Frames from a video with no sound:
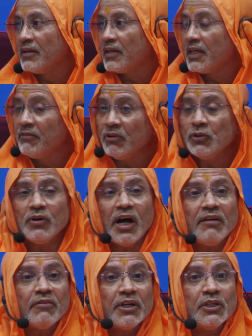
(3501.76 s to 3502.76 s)
Even though I
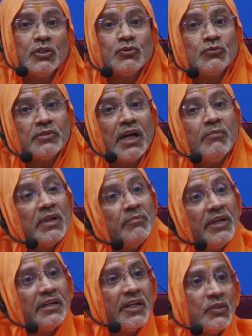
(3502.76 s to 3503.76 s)
have understood I am
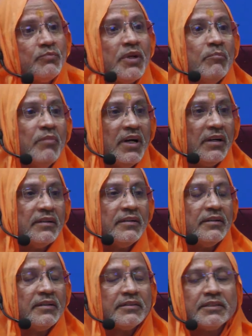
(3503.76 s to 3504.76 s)
limitless Brahma,
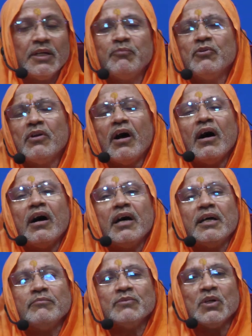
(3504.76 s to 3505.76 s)
therefore I
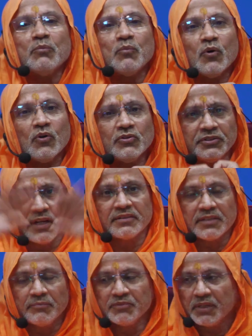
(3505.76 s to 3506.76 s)
am the most
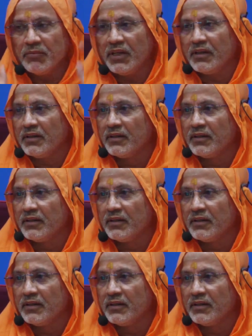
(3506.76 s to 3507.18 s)
acceptable.